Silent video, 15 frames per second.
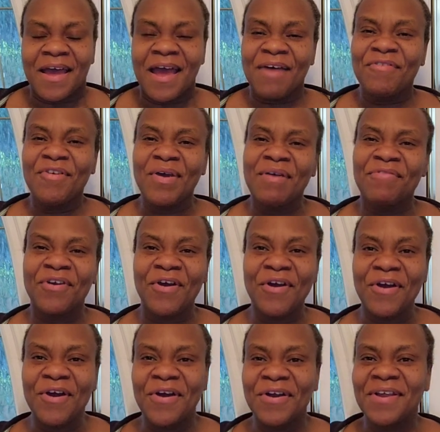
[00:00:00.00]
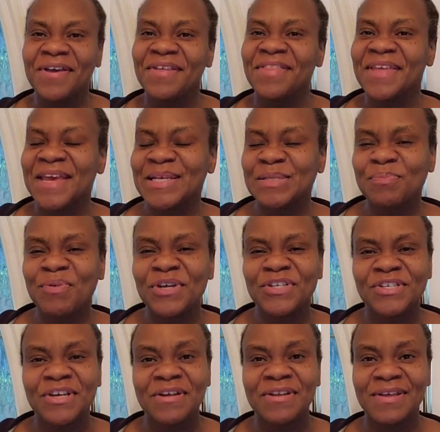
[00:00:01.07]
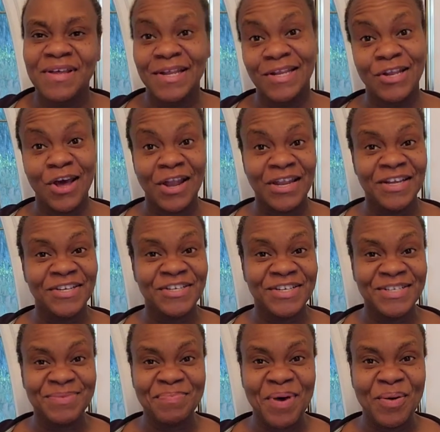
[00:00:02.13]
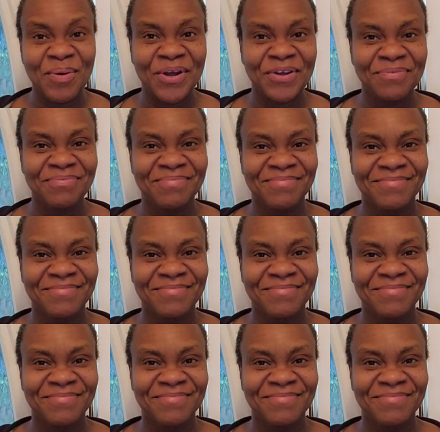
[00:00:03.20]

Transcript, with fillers: Have you ever heard the expression, knowledge is power?